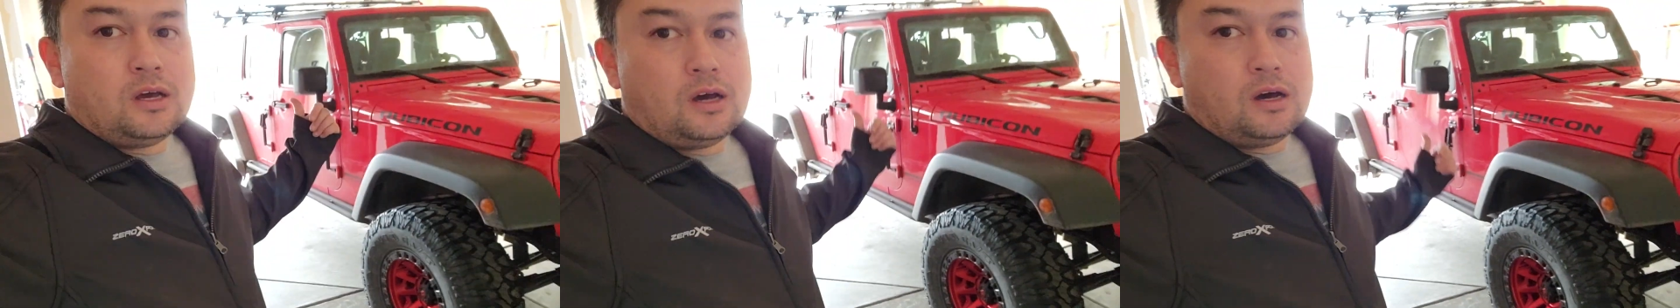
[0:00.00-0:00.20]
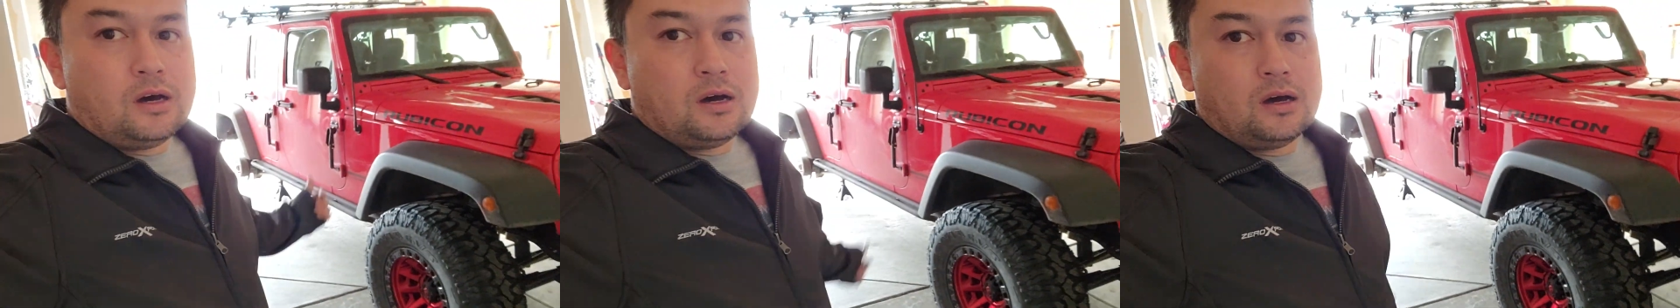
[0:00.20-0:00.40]

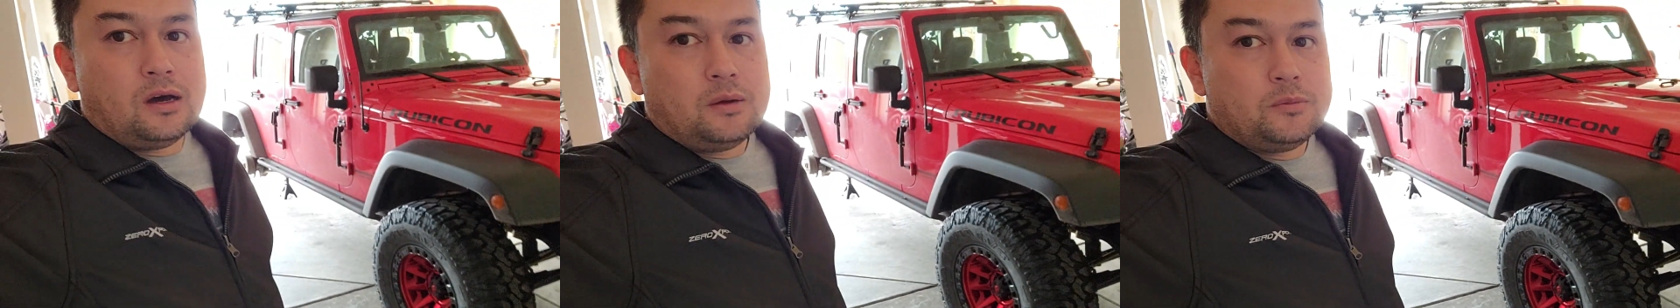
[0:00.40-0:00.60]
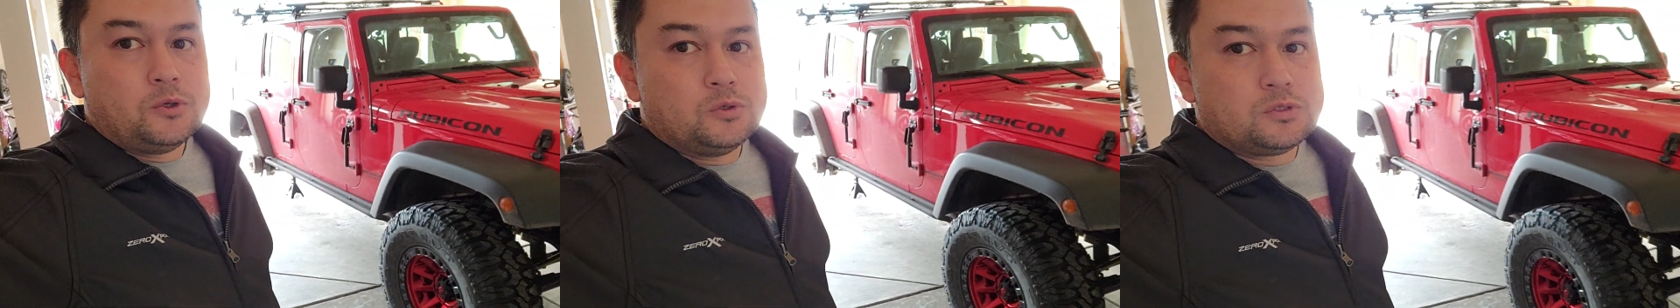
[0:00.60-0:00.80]

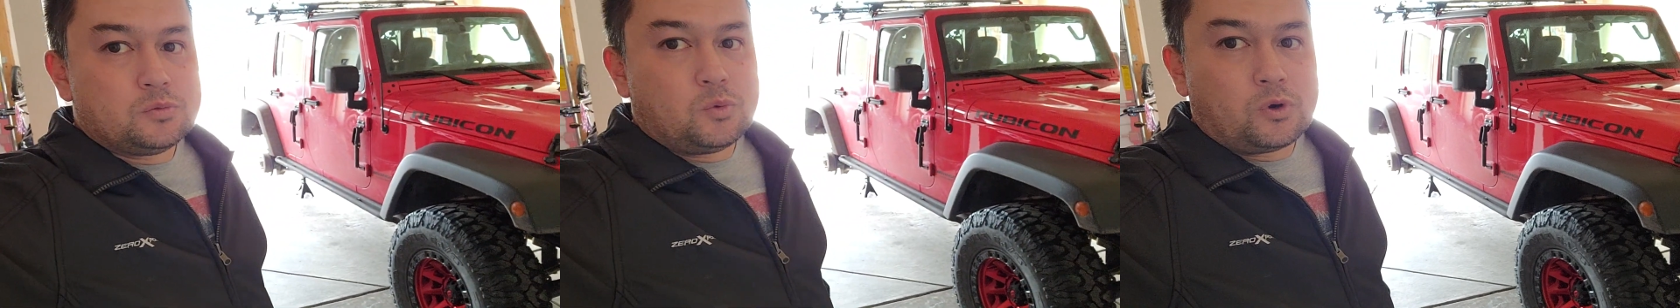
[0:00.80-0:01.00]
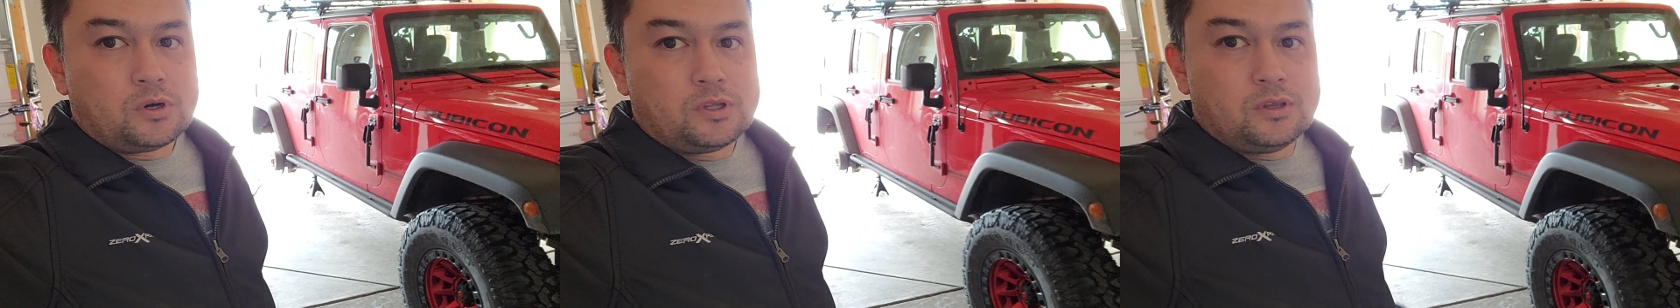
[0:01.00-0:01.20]
I'm doing some
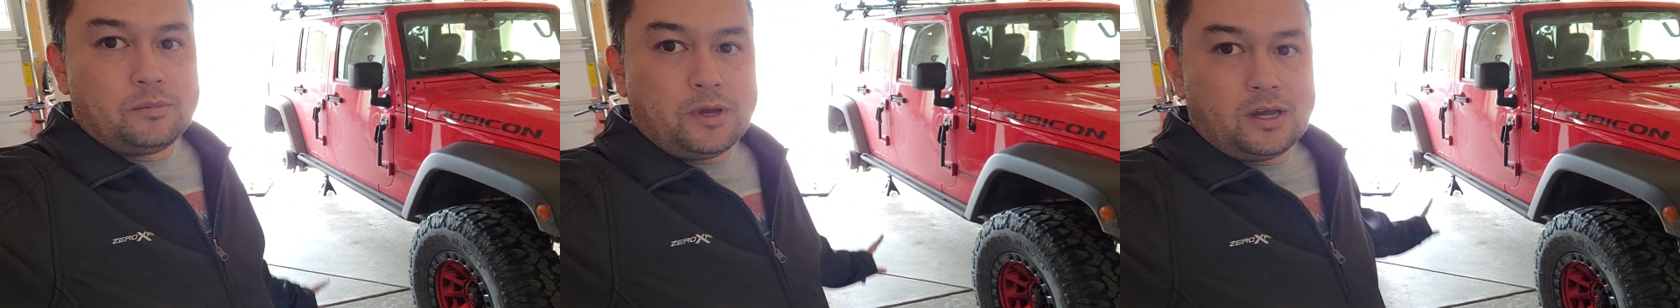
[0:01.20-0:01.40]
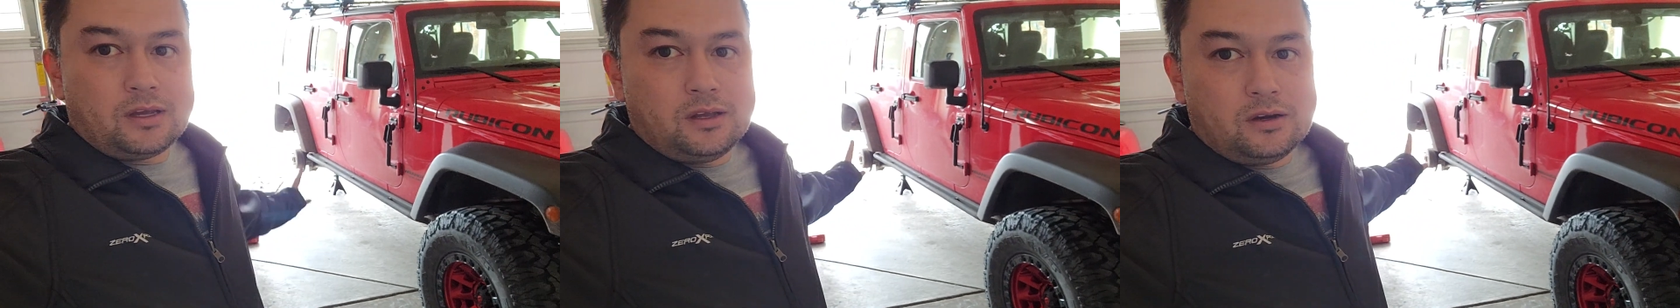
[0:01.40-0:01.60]
work in the
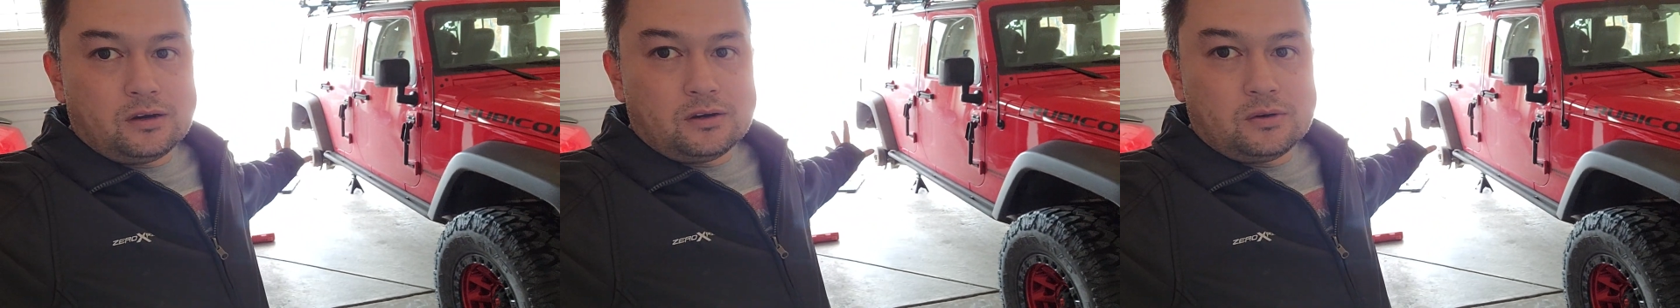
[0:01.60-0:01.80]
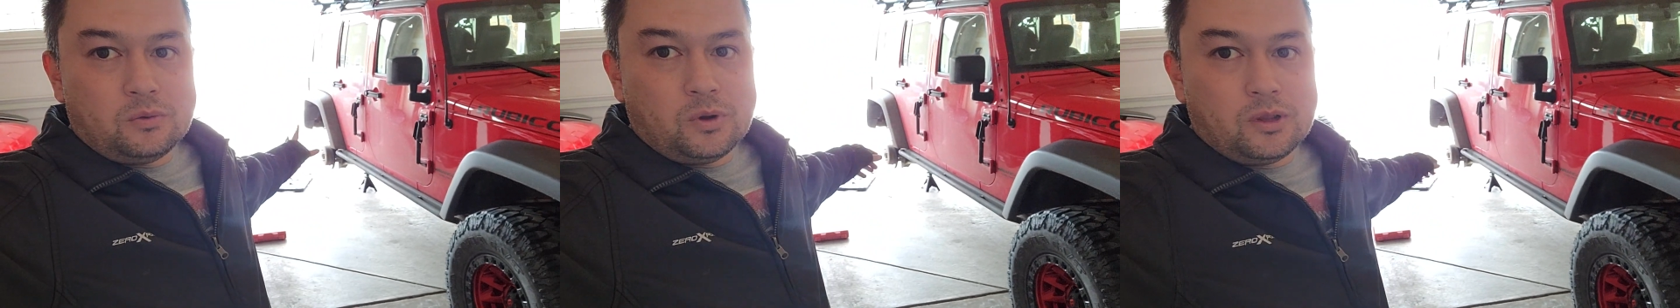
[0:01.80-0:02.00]
back
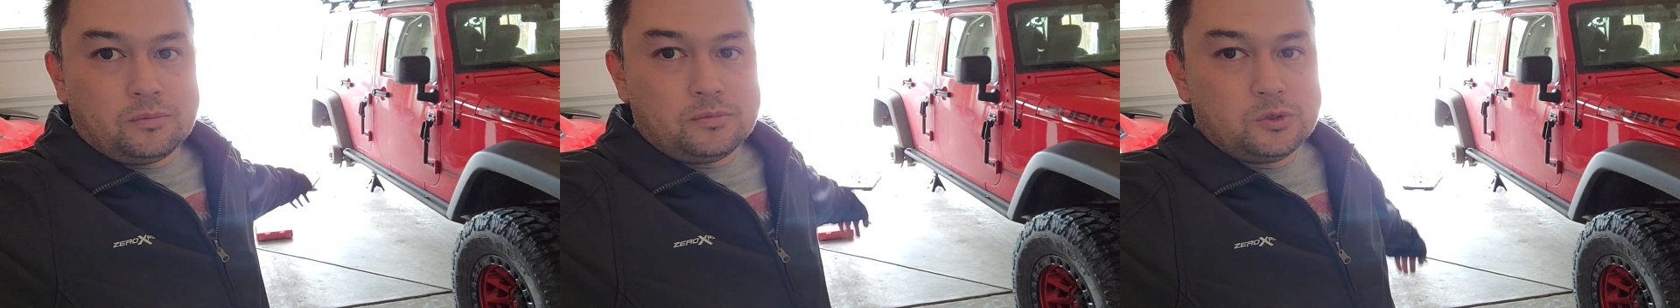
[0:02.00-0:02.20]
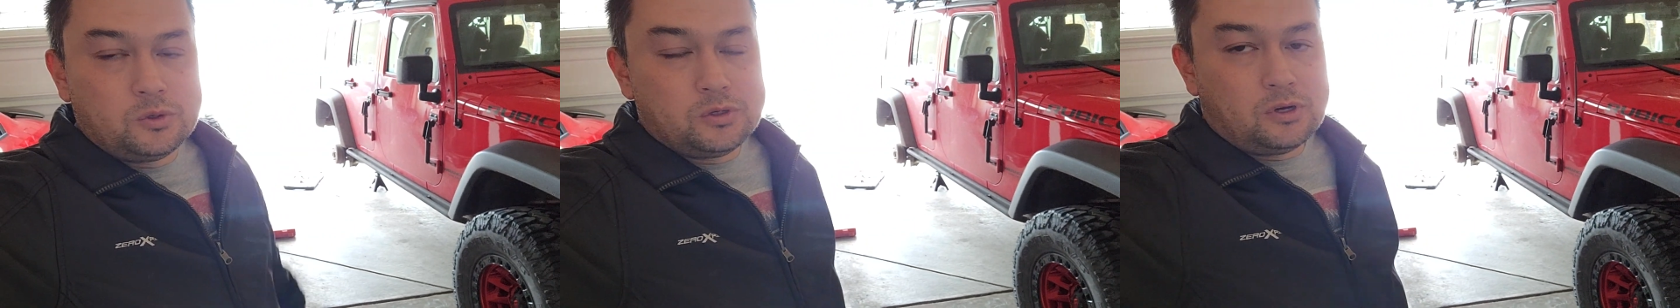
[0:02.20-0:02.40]
here while
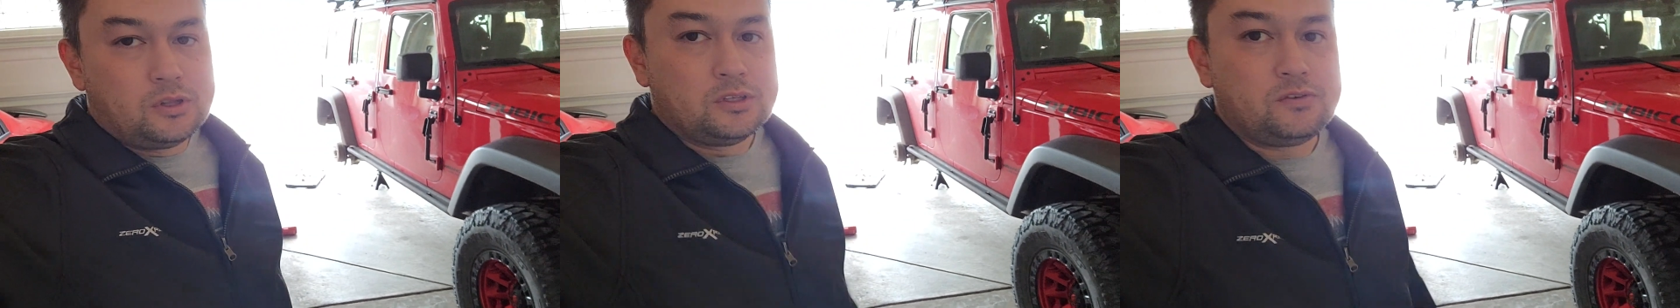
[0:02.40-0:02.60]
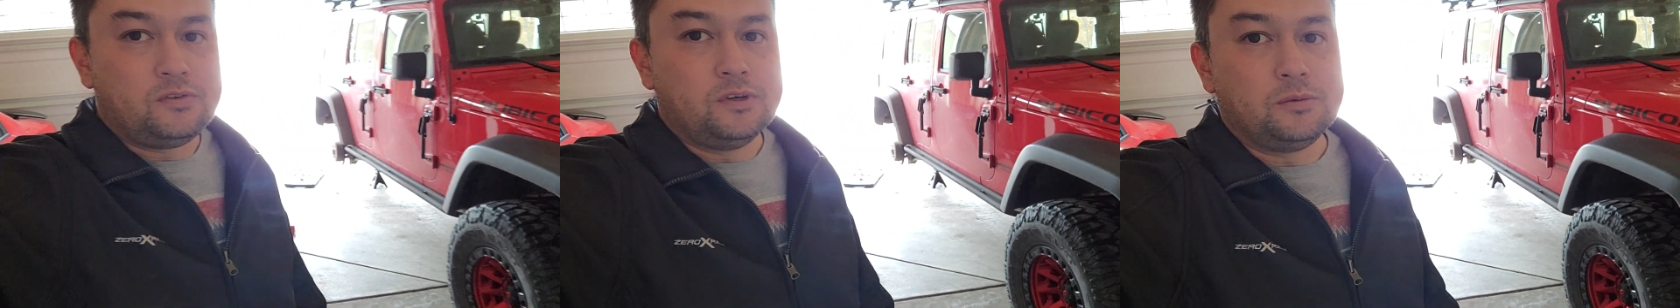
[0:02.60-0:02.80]
I'm doing all
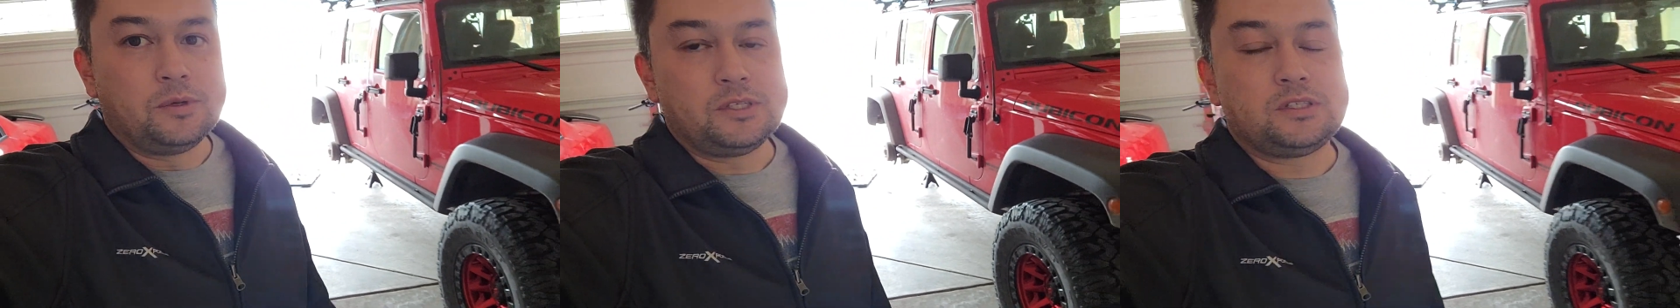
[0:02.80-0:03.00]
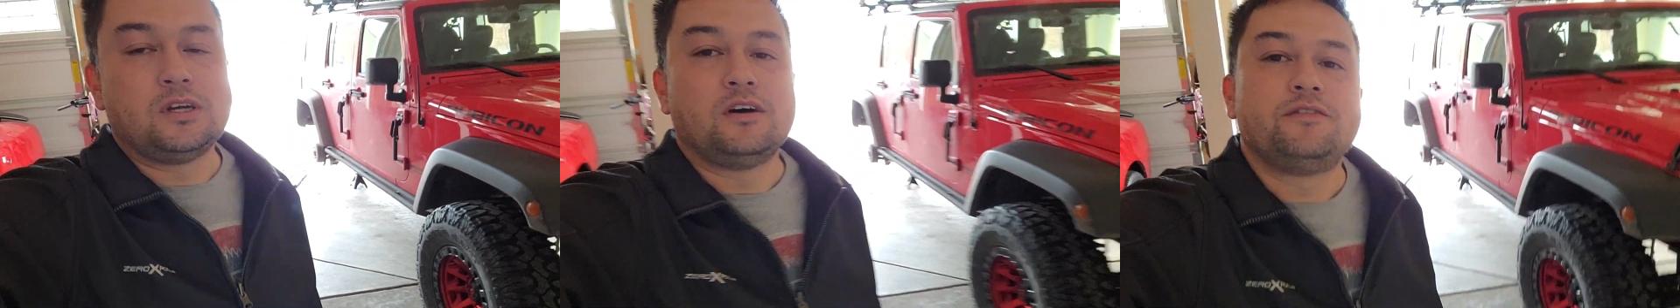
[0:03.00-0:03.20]
this
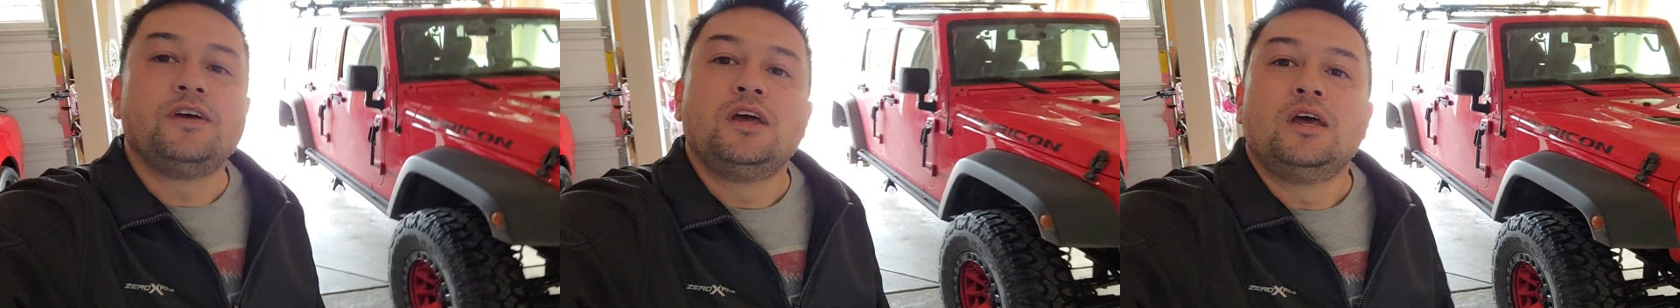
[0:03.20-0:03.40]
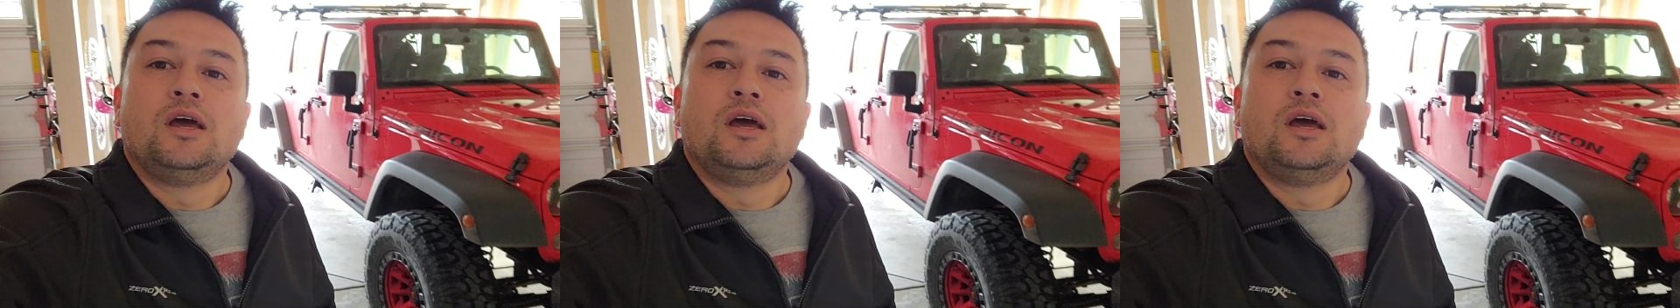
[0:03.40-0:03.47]
filming stuff.